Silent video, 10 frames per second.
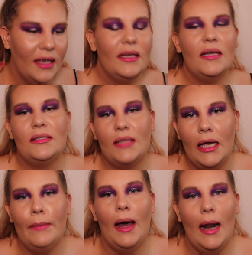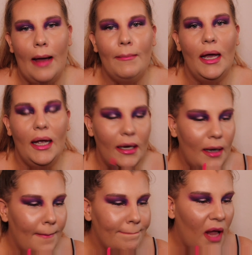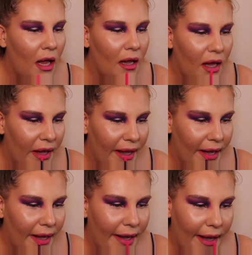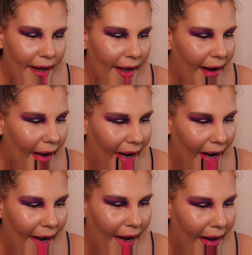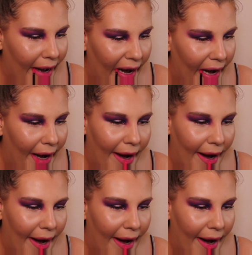You see what I mean? It's crazy.